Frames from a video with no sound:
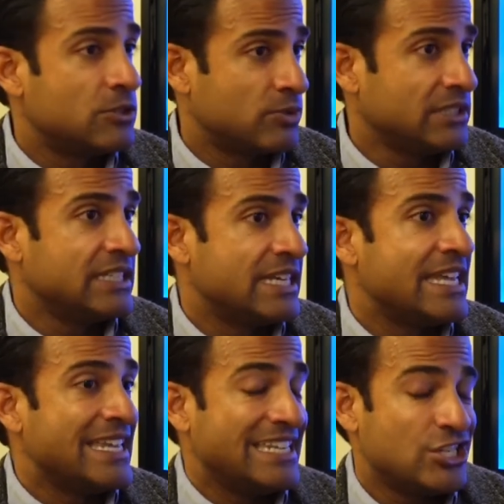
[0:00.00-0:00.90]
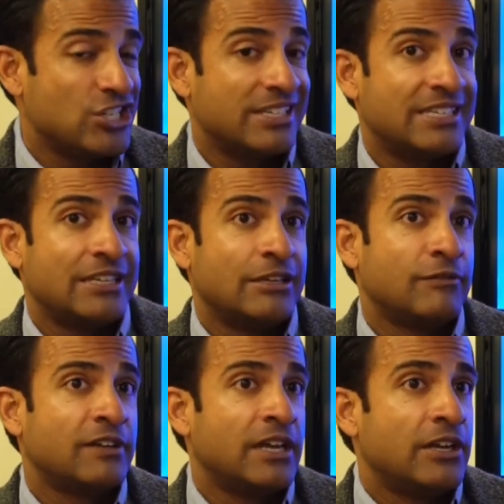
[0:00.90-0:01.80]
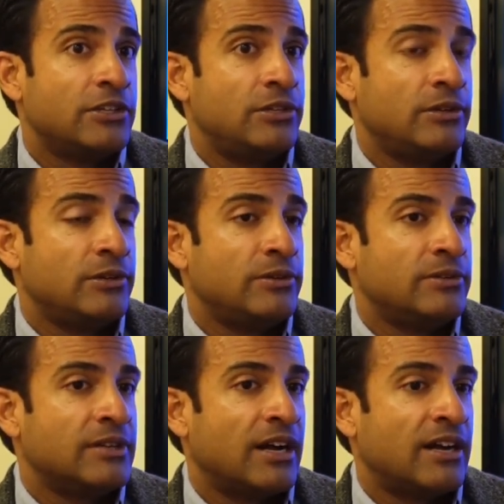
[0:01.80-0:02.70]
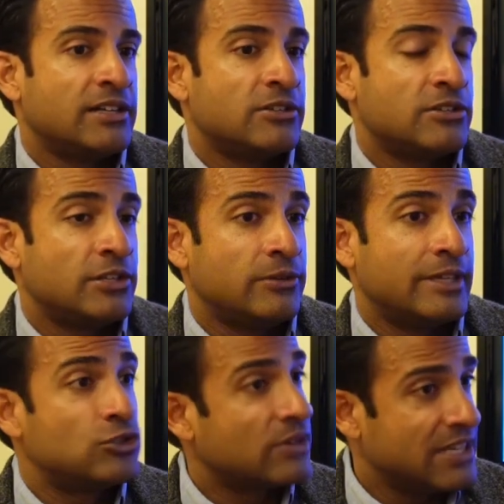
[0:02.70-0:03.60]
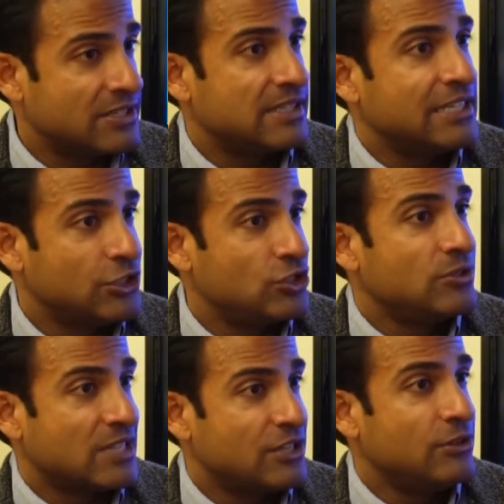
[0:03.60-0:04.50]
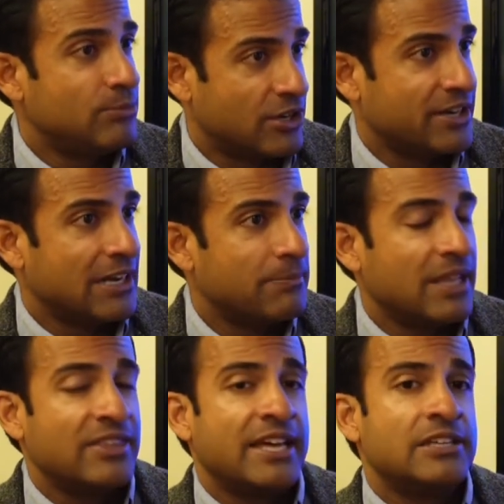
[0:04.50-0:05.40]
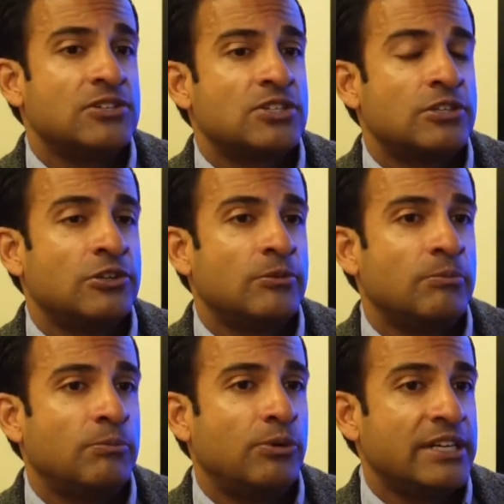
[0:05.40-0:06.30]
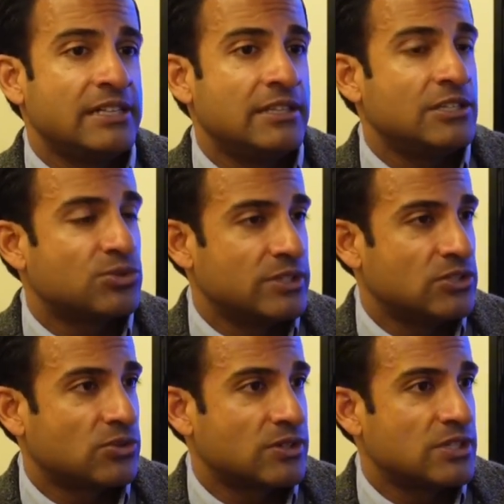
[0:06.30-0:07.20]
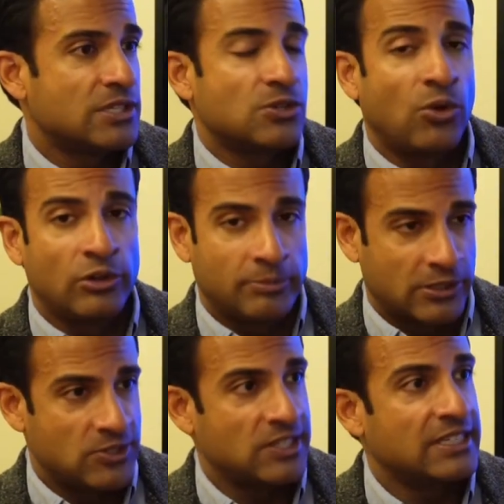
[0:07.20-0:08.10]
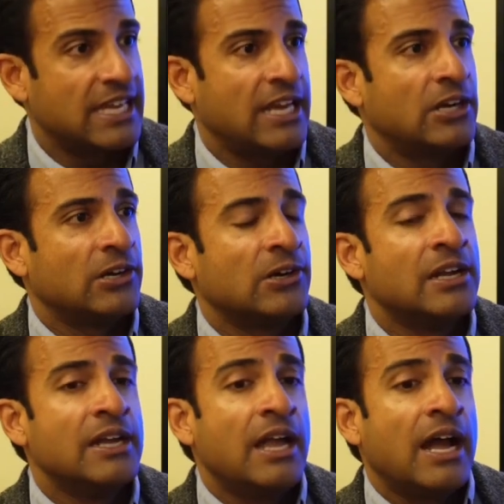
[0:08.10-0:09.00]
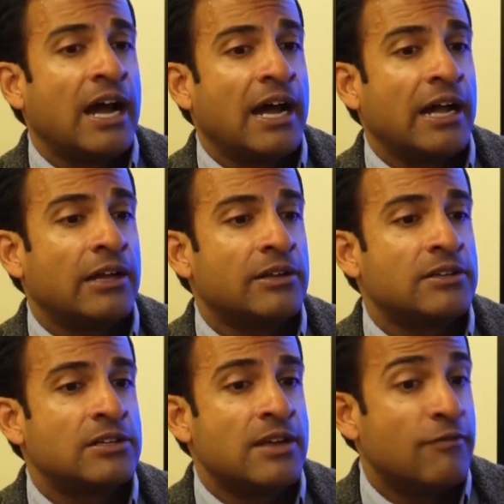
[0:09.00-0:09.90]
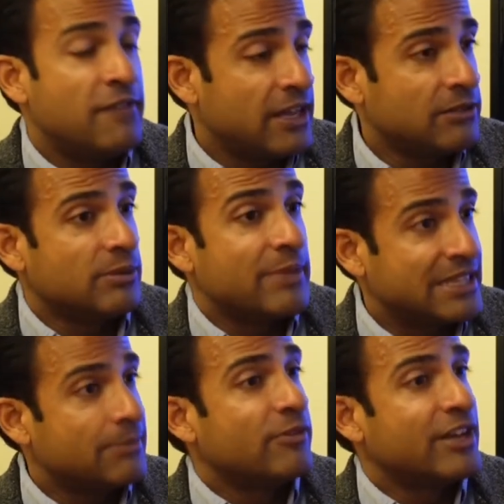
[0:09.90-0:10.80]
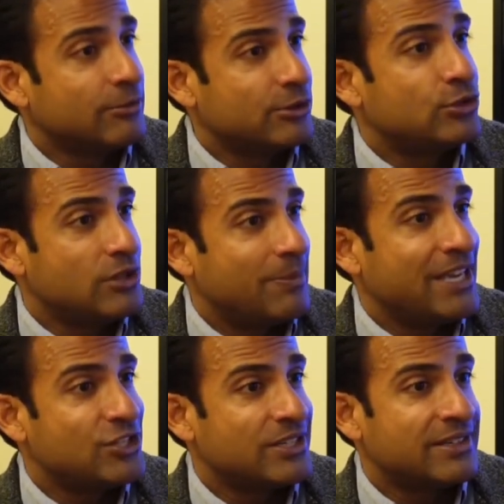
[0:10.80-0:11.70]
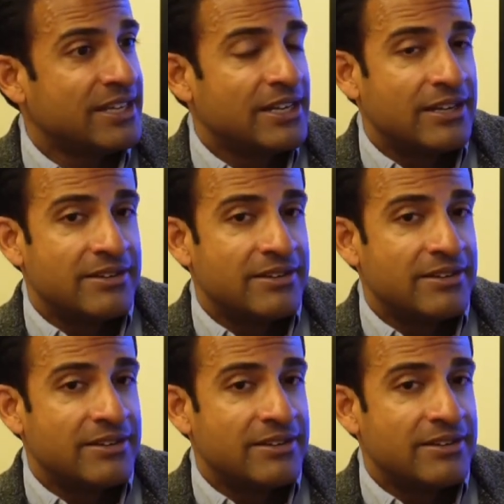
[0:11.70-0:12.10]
is really an initiative to address the issues that you brought up, and that is to bring these resources, whole person care, available, make them available to the patient